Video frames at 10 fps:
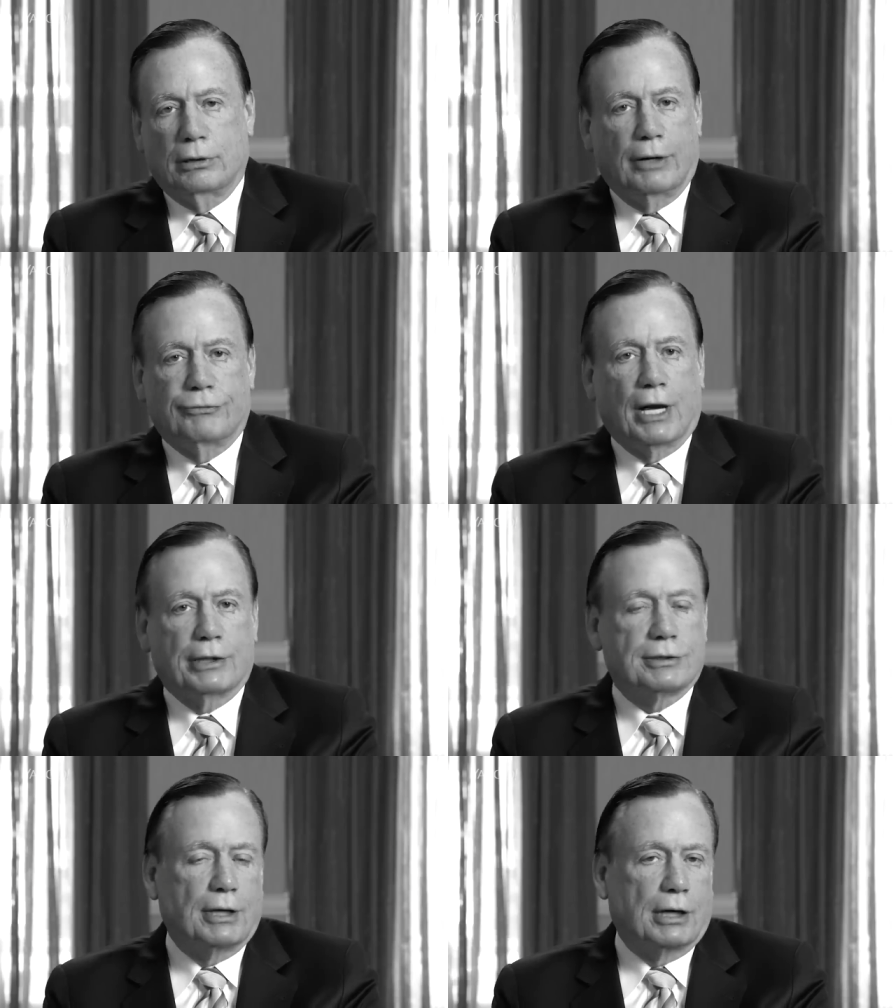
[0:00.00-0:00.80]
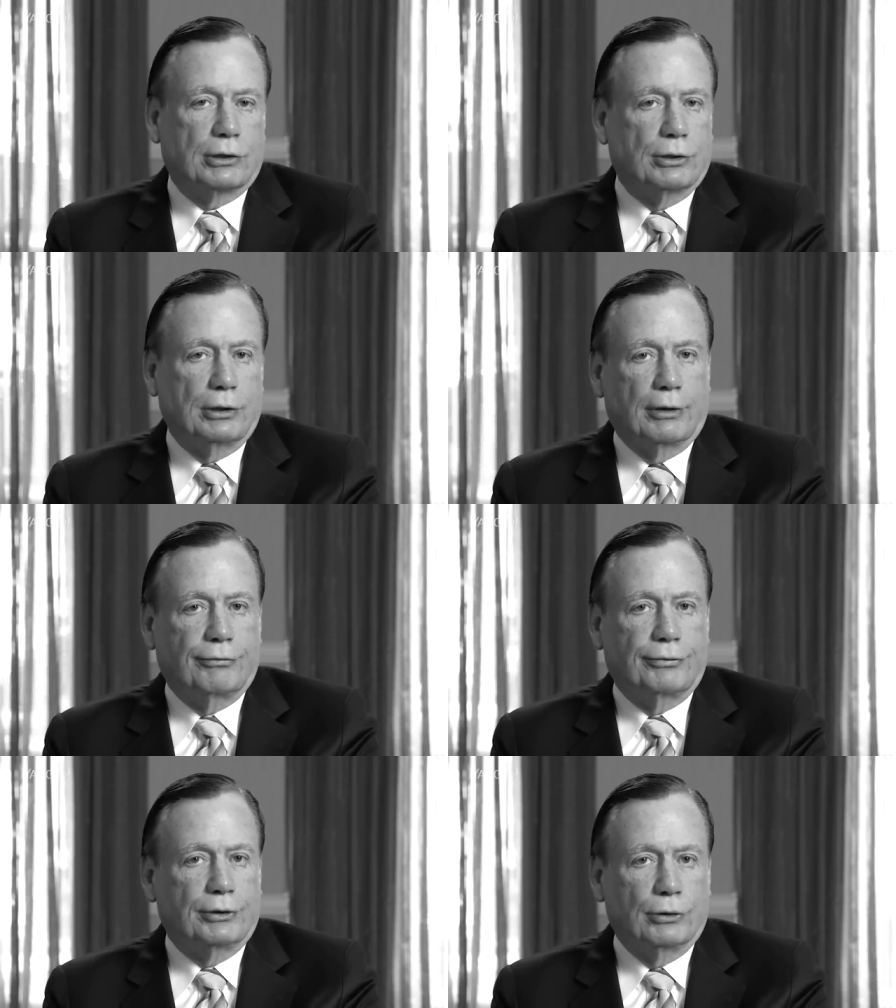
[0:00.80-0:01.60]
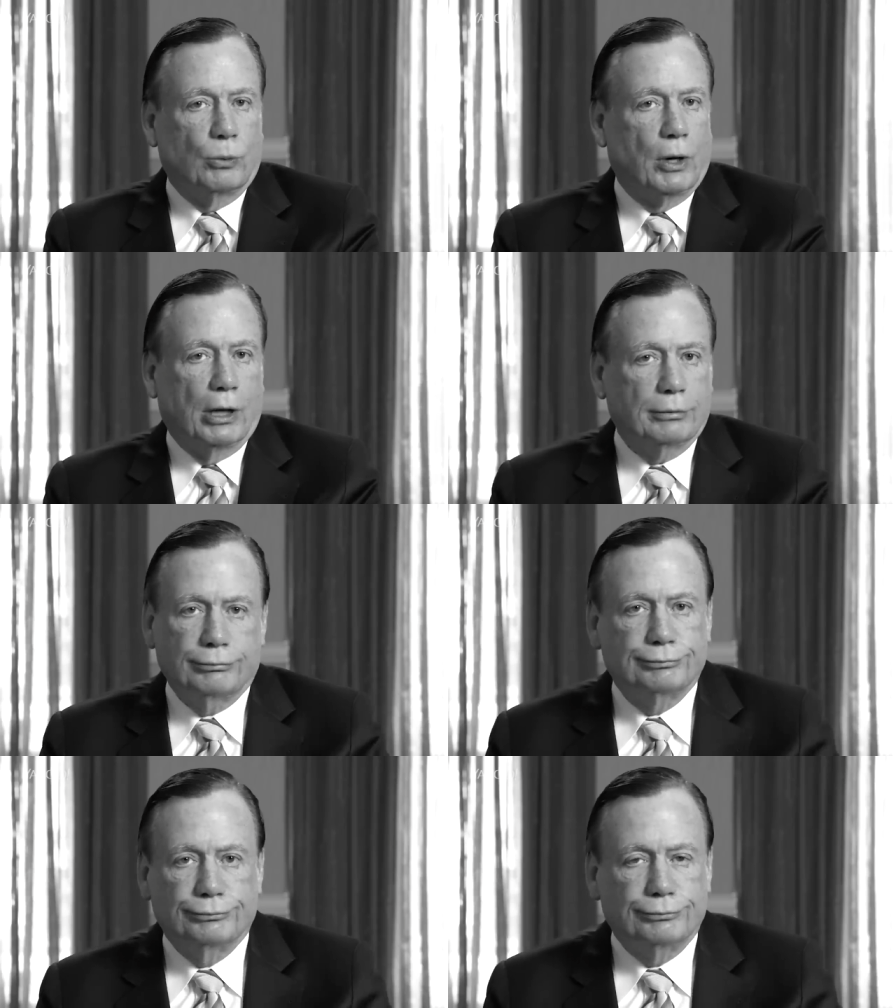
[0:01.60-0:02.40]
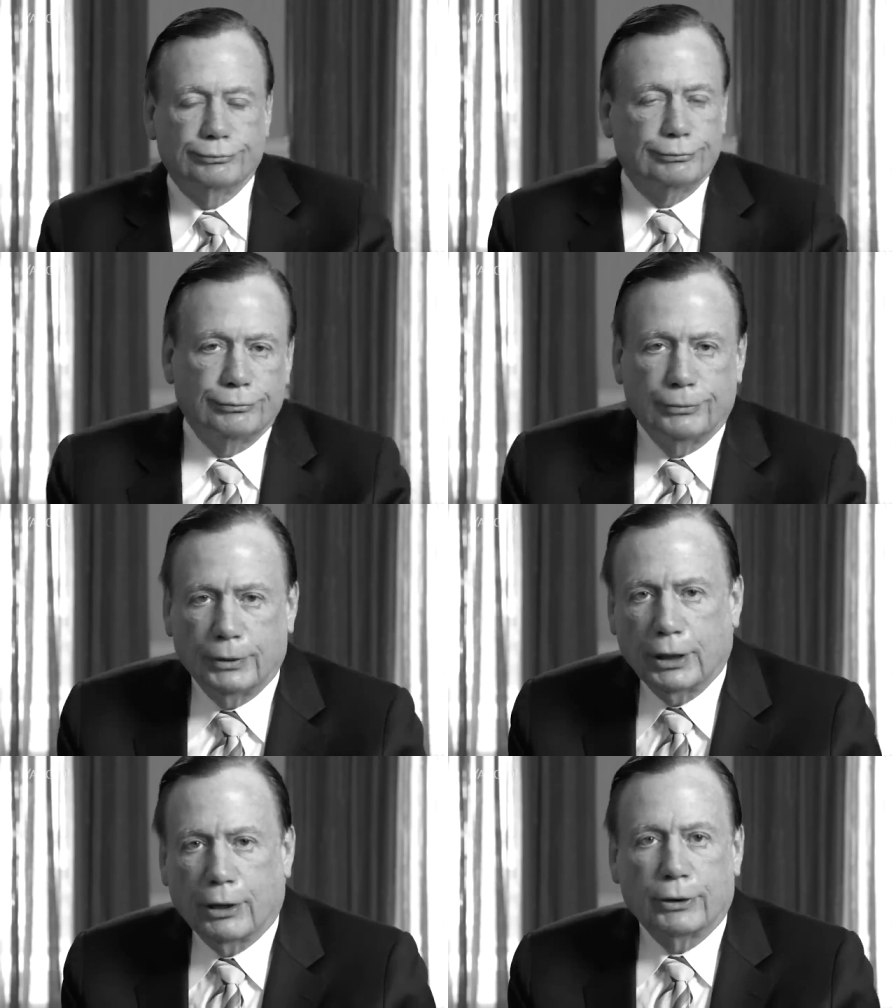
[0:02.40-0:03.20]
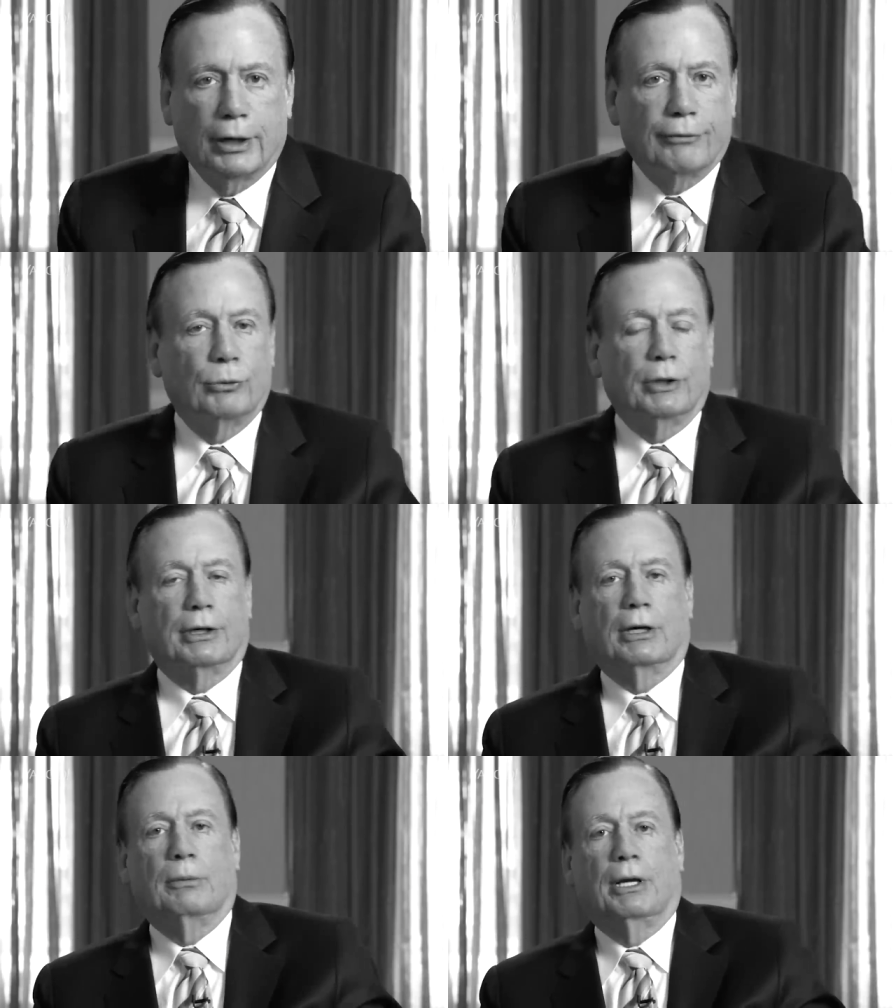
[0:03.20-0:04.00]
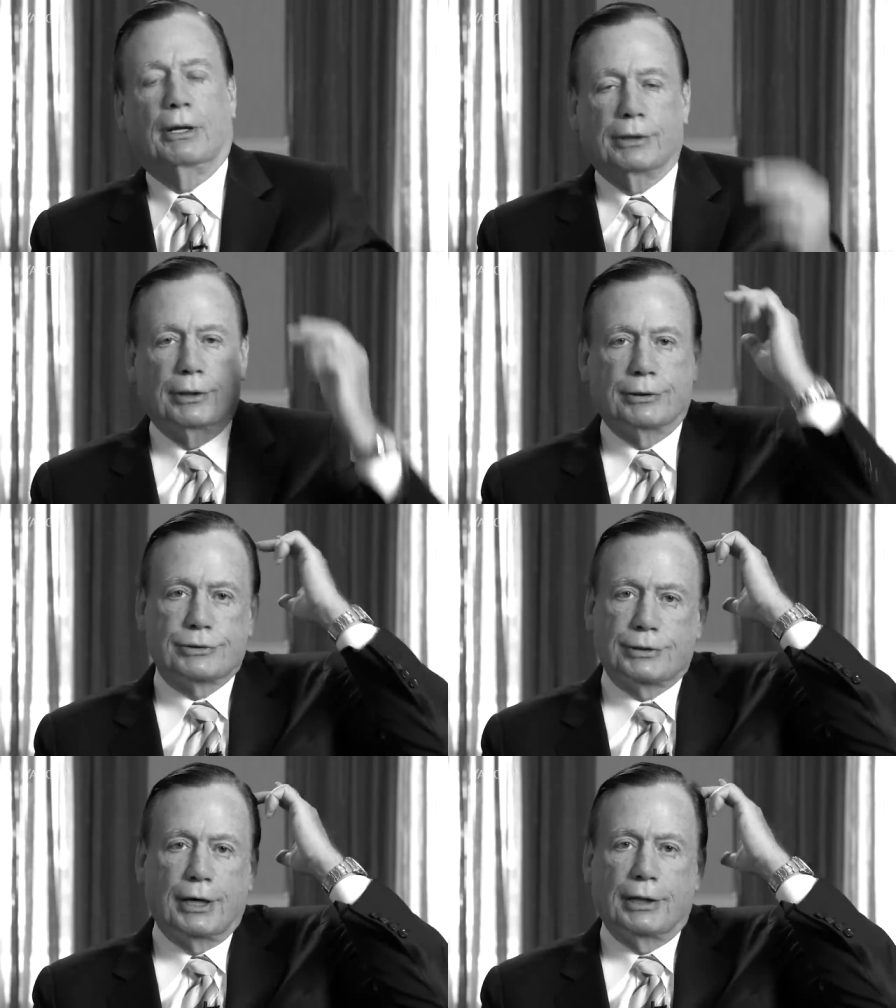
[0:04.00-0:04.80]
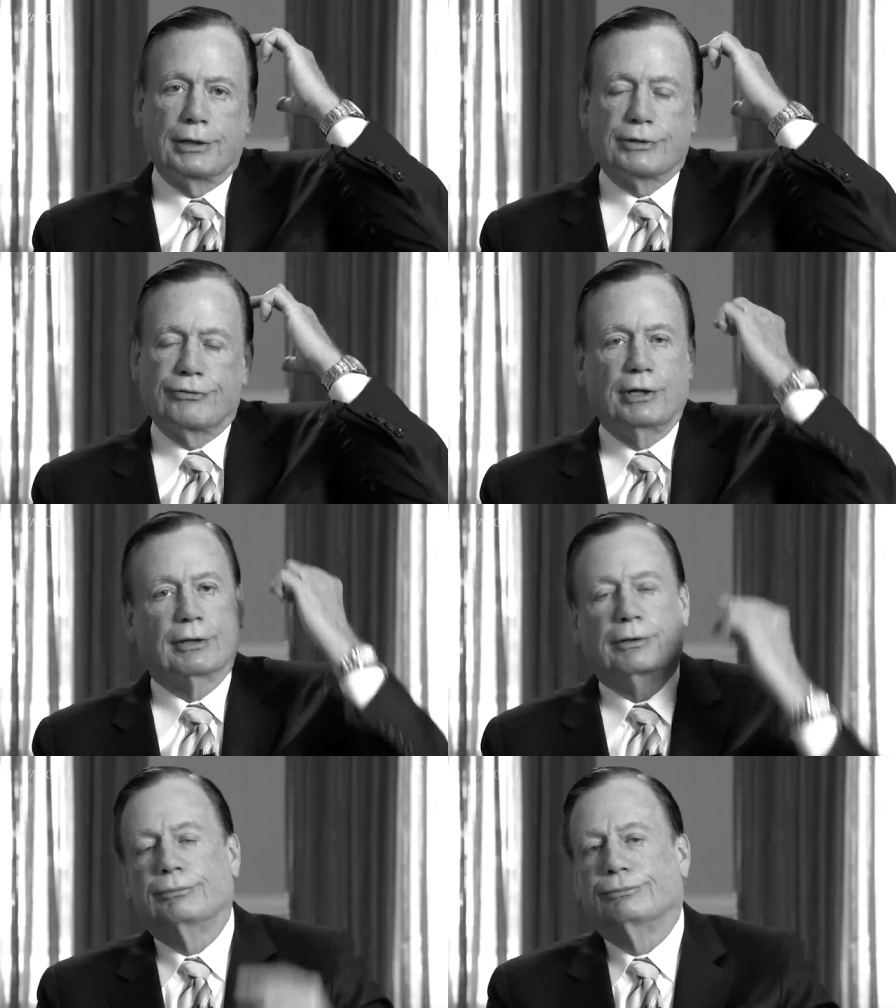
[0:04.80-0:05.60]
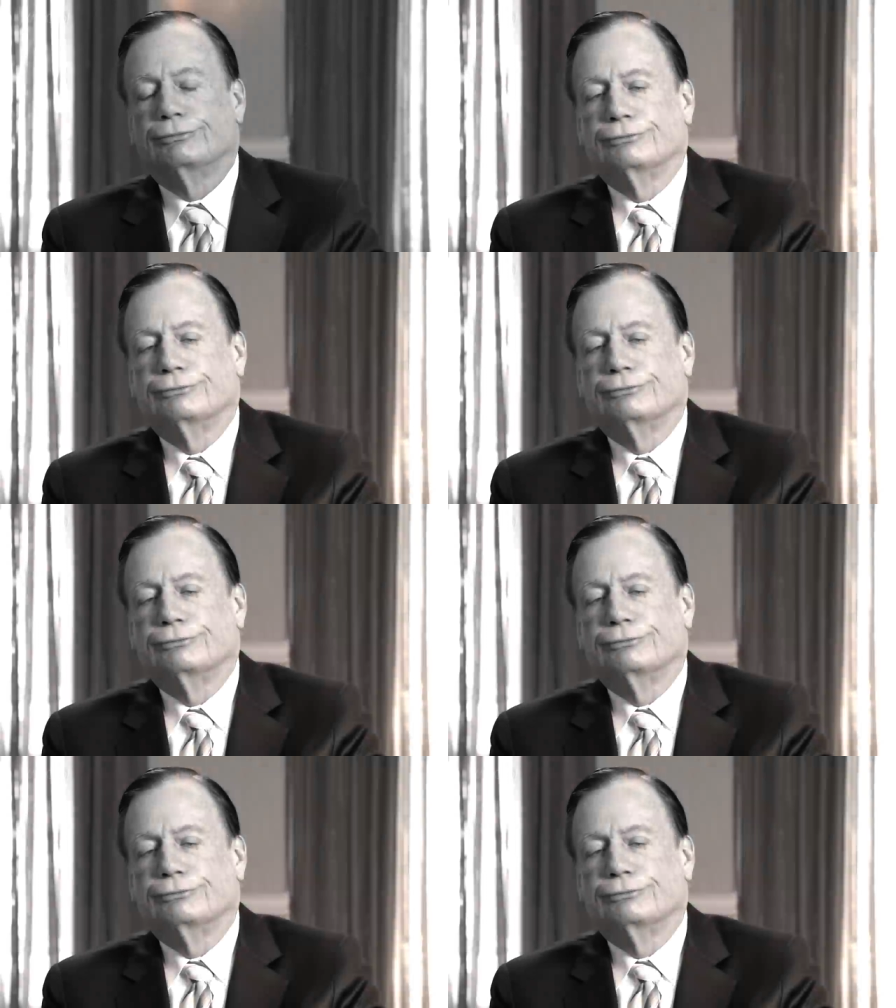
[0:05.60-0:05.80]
If that's not good enough for you, well, you know, you're never really going to be able to understand this field.